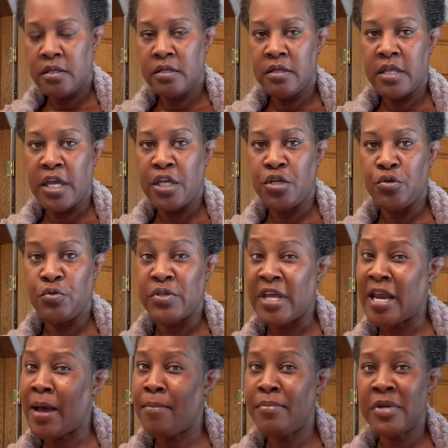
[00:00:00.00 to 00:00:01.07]
they use, and
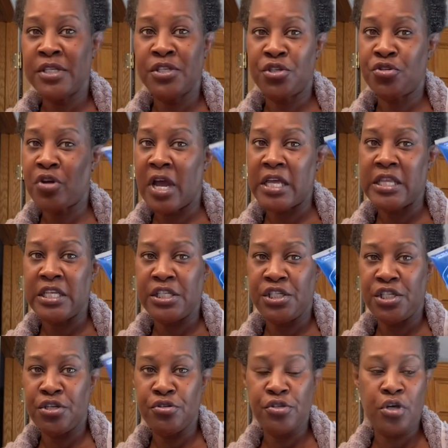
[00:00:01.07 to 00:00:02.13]
I must have tried this
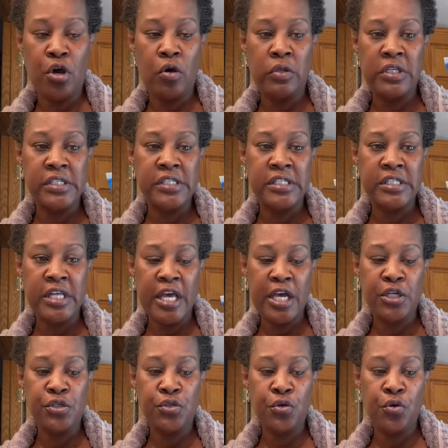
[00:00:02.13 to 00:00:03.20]
years ago. This is the
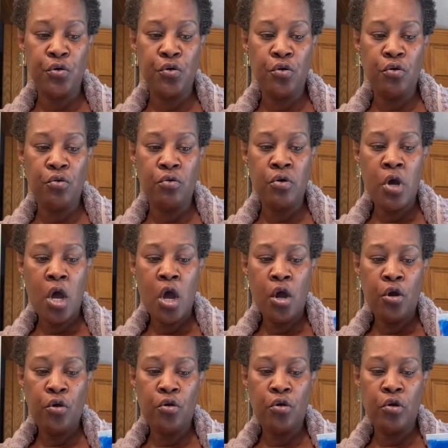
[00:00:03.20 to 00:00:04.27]
S Curl.
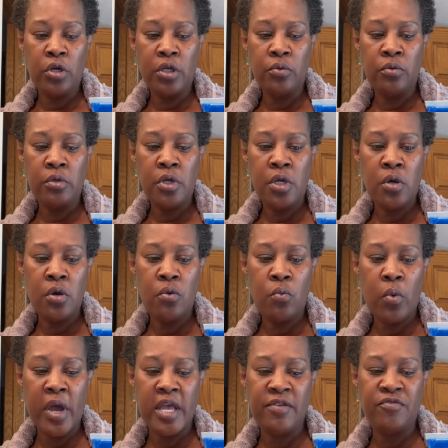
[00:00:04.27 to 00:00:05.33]
Curling
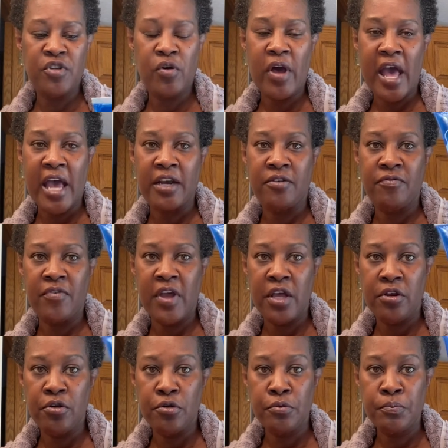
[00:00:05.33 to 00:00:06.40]
Wave Gel
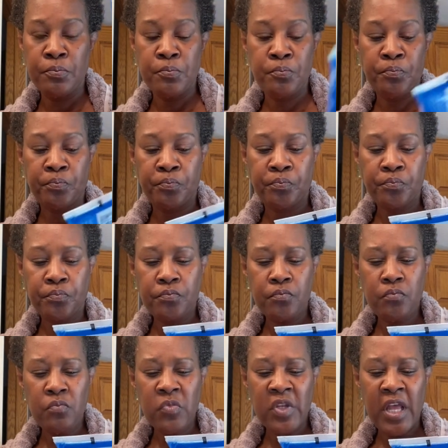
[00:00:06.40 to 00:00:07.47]
Activator,
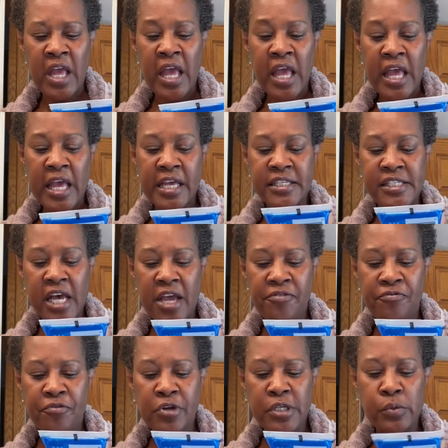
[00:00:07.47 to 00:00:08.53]

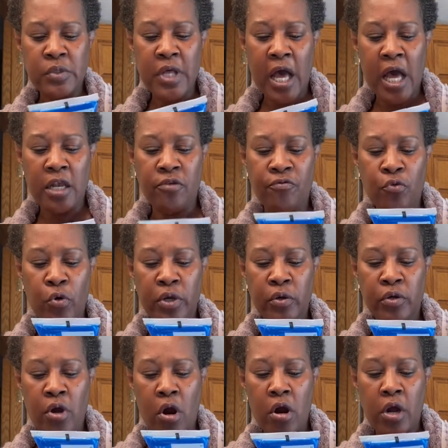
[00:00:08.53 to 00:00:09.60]
anti-frizz with olive oil
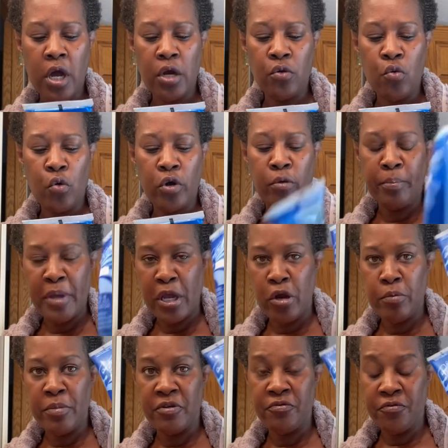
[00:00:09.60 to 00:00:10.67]
and argan oil, paraben